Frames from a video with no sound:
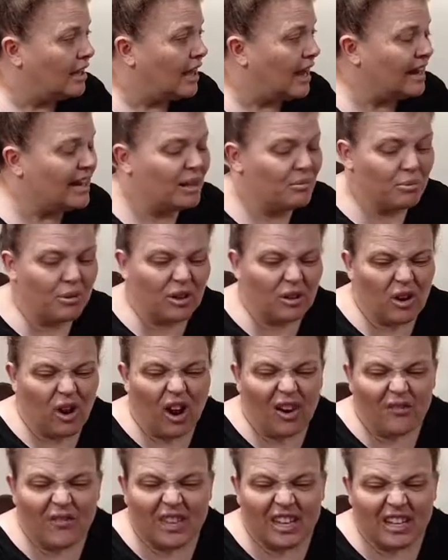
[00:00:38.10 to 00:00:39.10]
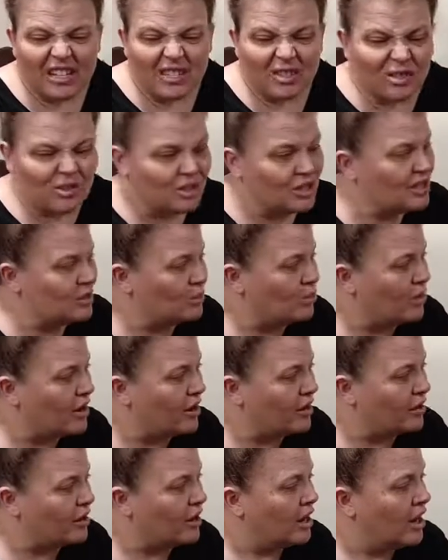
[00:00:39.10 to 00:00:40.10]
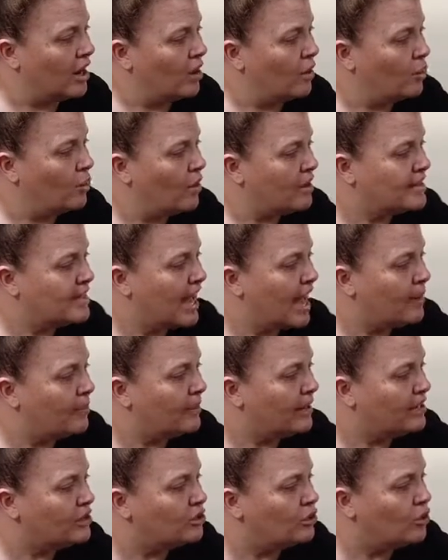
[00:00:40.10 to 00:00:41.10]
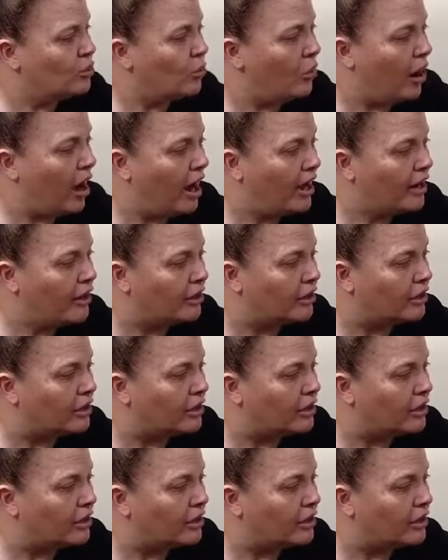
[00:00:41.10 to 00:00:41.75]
I didn't put coffee in it, so it's just water. What's happening to the water?